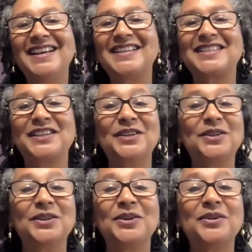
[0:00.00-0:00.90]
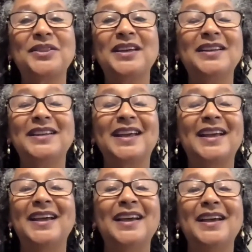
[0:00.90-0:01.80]
till earth and
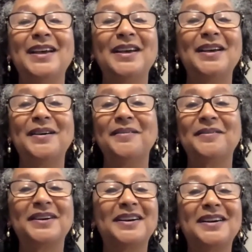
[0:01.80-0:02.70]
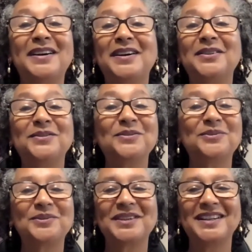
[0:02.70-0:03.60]
heaven
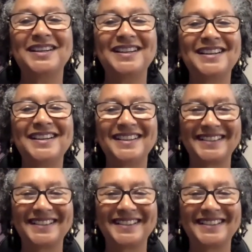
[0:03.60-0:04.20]
ring.